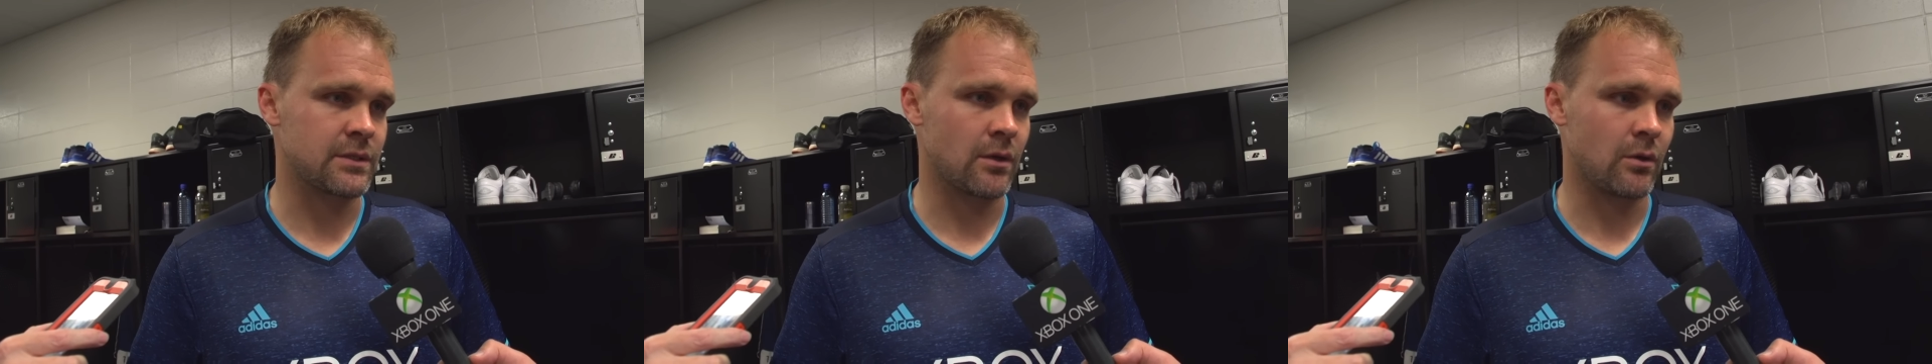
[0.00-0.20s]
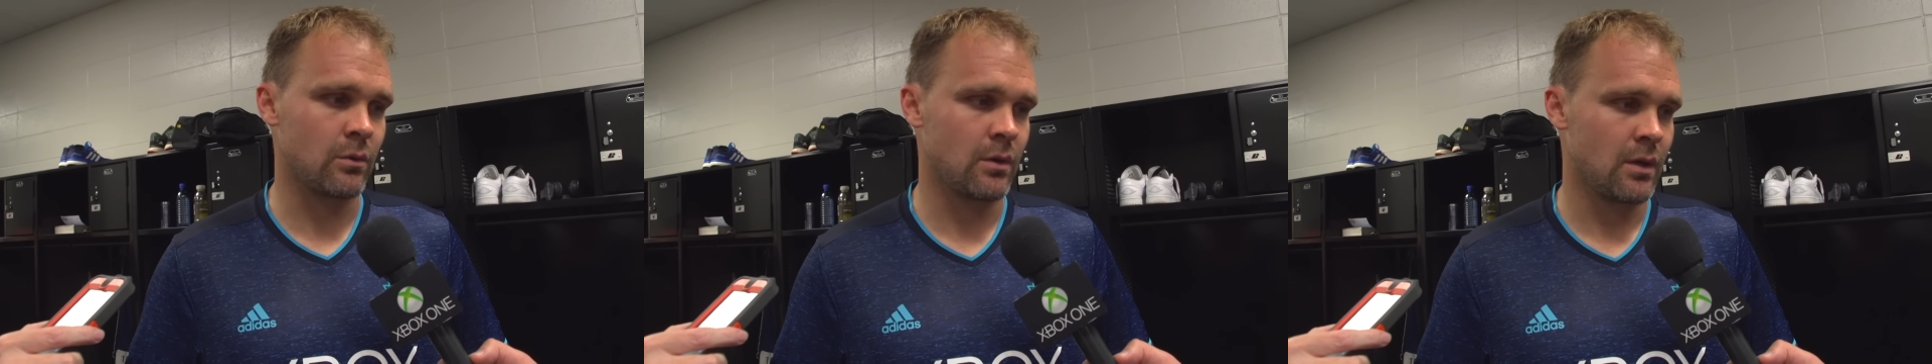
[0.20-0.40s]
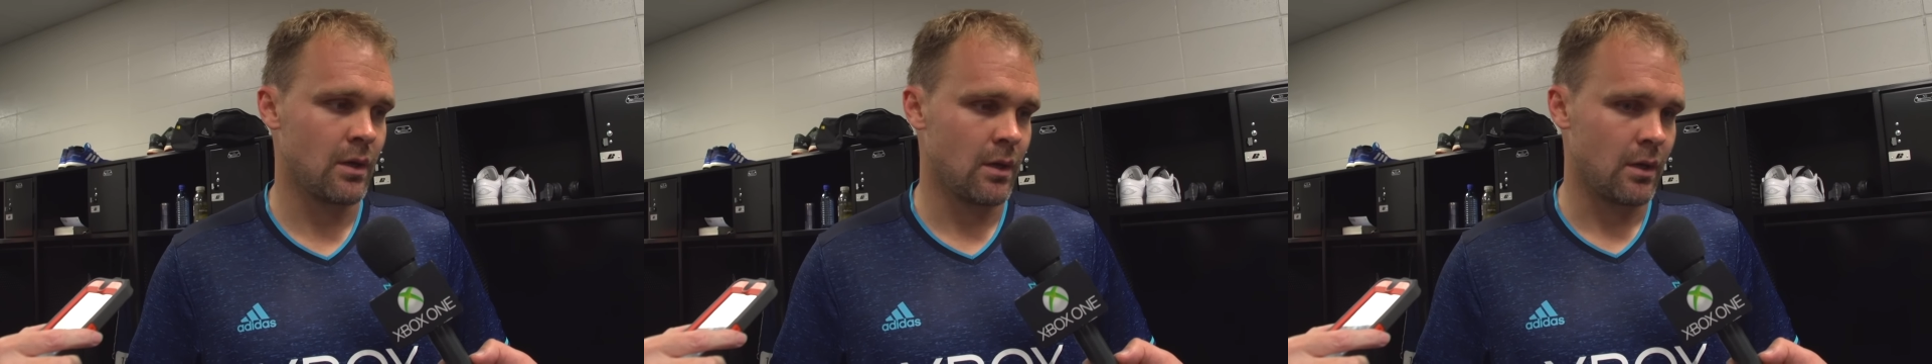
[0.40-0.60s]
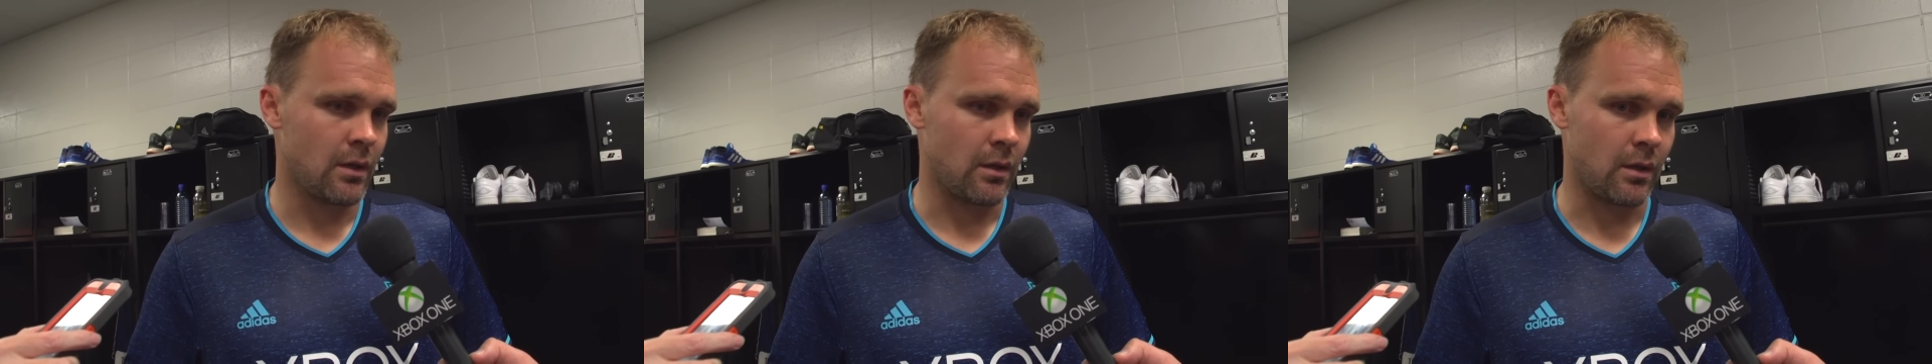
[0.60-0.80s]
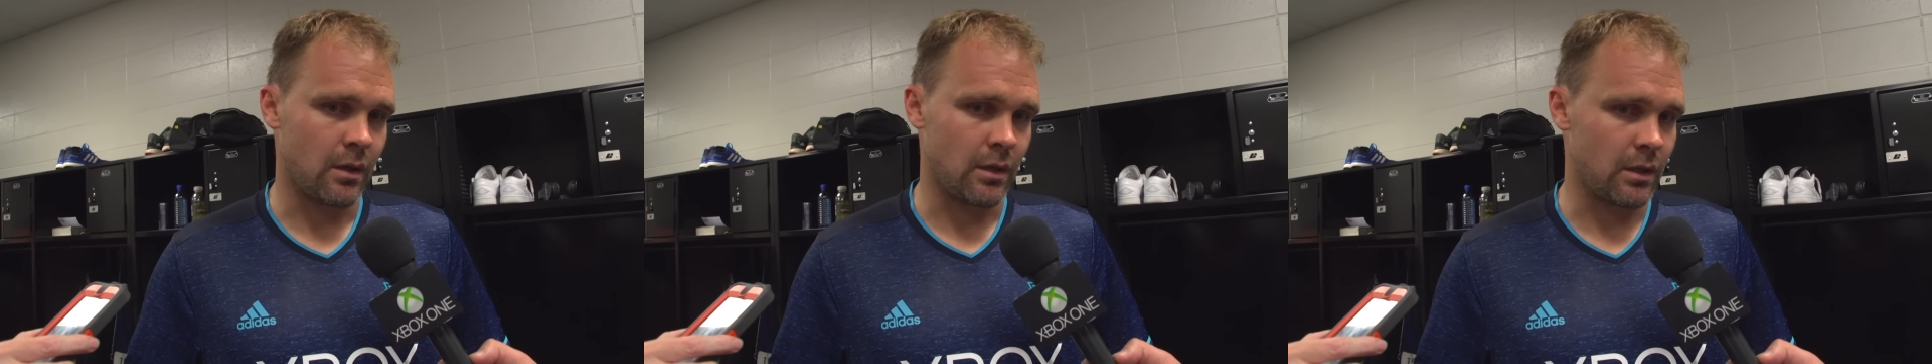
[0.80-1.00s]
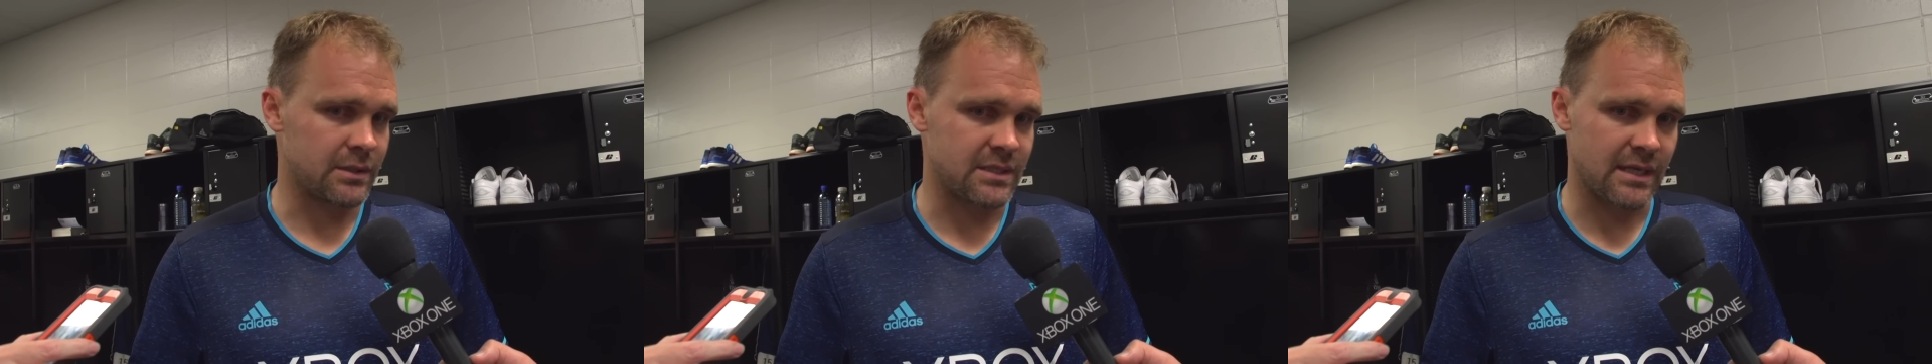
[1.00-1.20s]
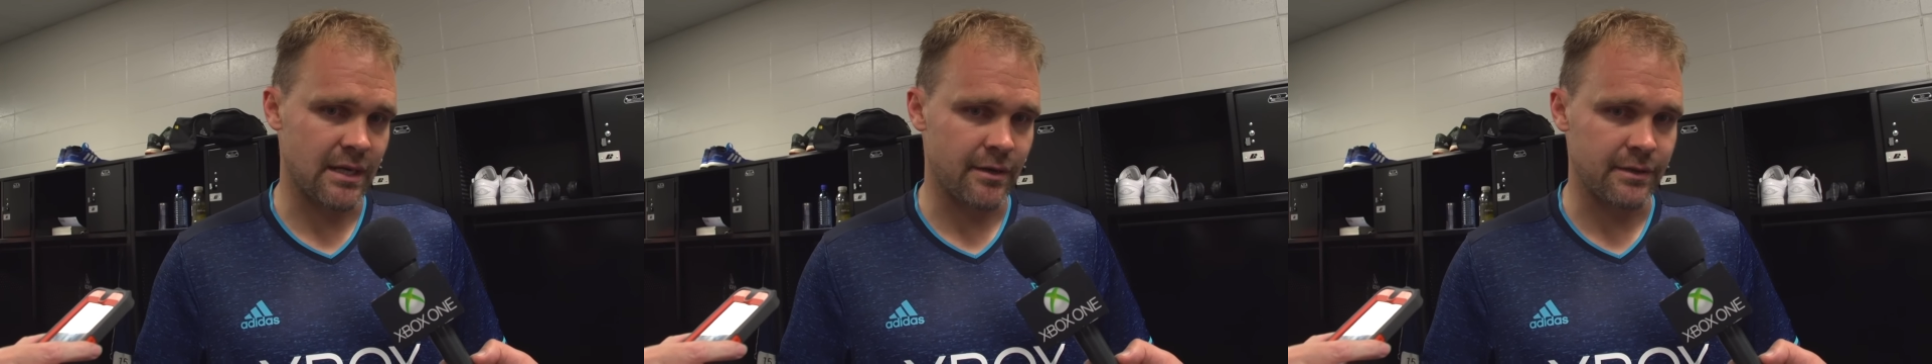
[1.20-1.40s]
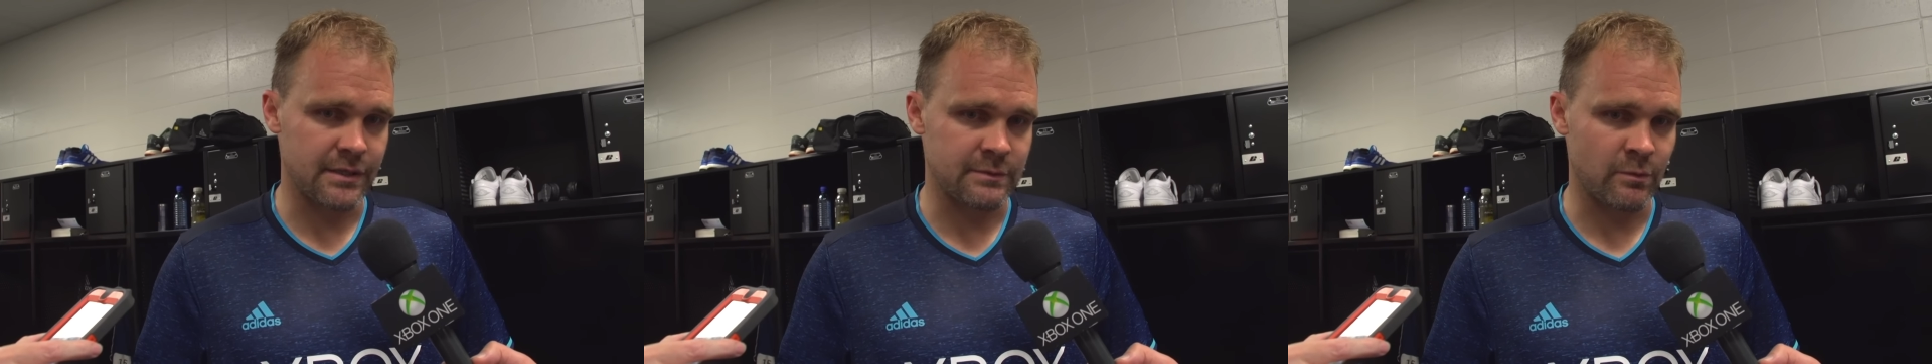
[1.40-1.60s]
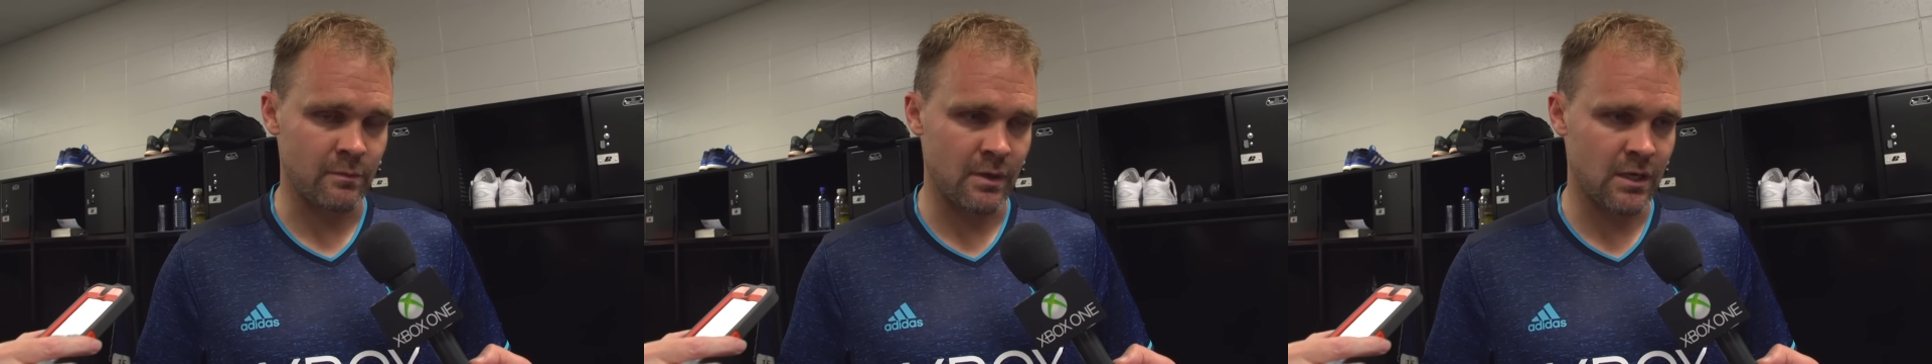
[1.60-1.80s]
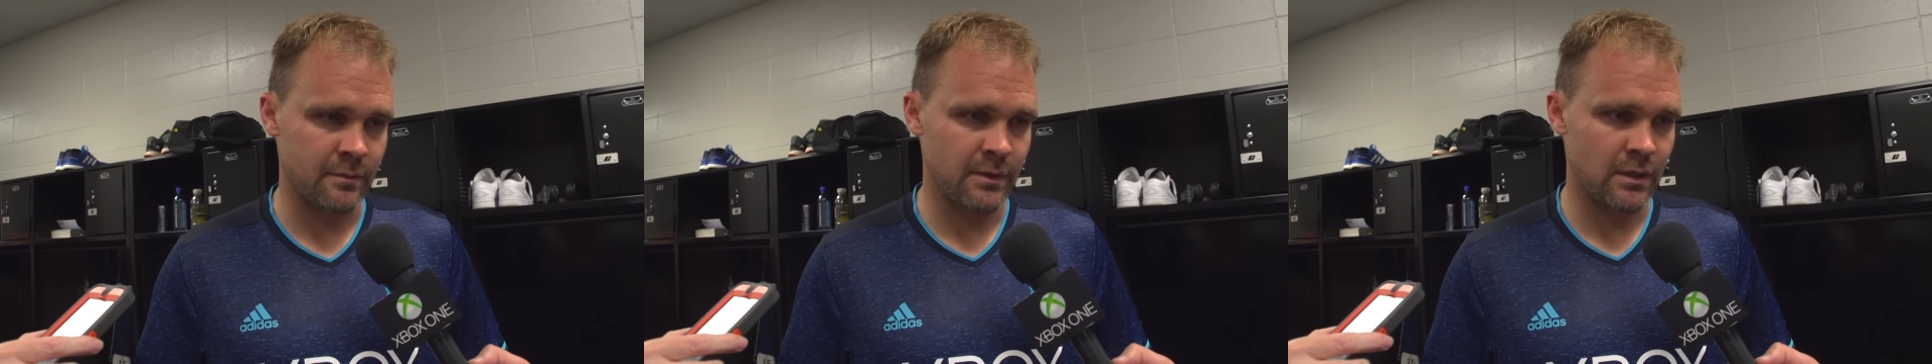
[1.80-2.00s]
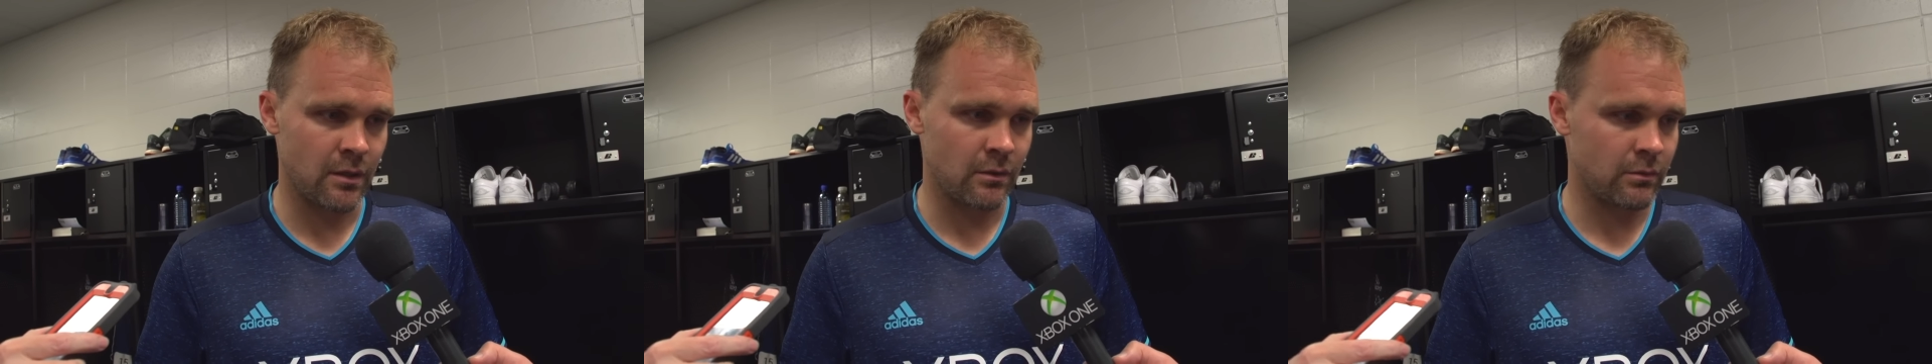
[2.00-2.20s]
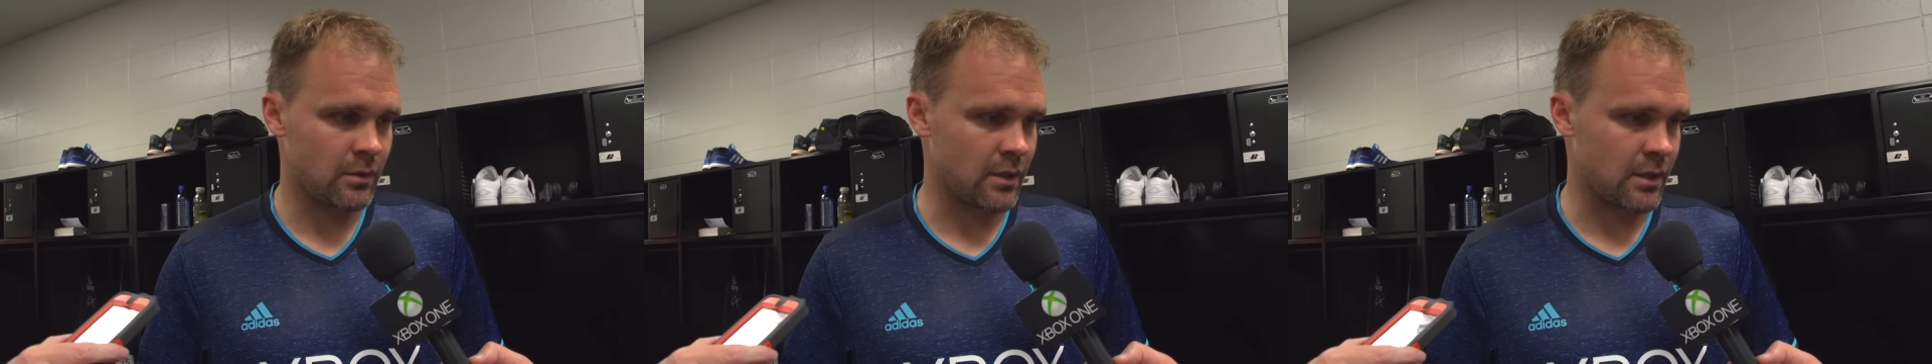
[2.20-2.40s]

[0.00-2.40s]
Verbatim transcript: So uh, look to carry this momentum, you know,